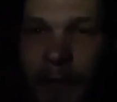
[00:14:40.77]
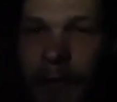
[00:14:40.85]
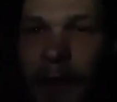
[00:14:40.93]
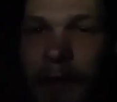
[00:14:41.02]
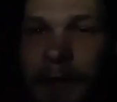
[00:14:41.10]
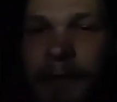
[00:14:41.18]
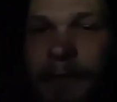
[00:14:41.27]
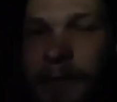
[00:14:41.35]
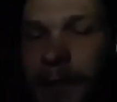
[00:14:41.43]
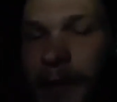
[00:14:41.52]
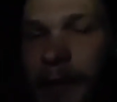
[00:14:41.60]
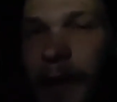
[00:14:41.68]
said
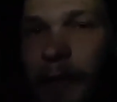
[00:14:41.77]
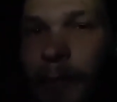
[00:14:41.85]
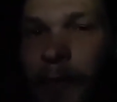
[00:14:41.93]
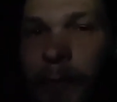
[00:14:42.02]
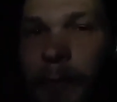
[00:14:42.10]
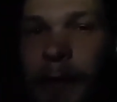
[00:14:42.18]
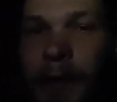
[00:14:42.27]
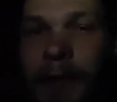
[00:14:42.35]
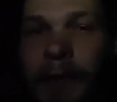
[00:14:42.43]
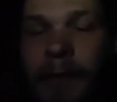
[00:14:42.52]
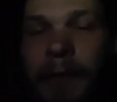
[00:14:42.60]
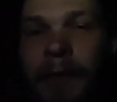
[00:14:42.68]
in a loud whisper.
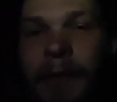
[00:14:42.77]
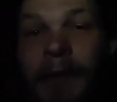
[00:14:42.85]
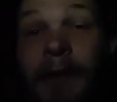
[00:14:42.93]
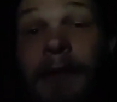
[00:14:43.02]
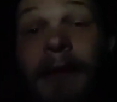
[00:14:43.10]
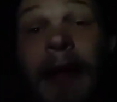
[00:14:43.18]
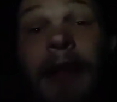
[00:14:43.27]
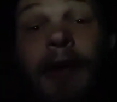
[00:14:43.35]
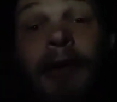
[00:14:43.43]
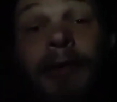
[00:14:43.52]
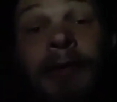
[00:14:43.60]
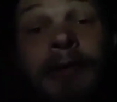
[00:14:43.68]

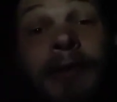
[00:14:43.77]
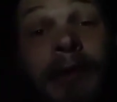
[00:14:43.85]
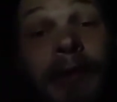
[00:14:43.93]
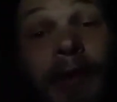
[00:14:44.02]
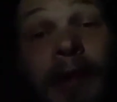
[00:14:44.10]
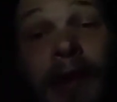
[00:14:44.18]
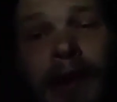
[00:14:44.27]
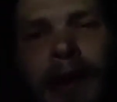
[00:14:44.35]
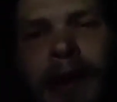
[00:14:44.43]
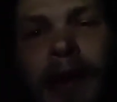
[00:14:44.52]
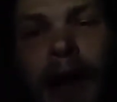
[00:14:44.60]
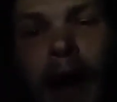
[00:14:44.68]
"Hello.
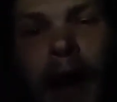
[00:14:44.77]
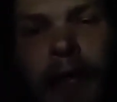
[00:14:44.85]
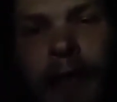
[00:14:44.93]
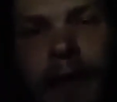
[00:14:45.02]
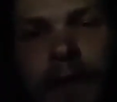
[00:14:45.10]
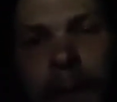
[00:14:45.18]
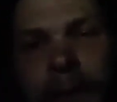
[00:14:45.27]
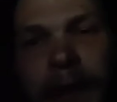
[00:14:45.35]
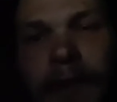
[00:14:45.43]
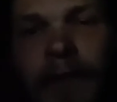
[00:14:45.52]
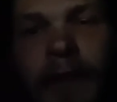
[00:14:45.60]
I think the bees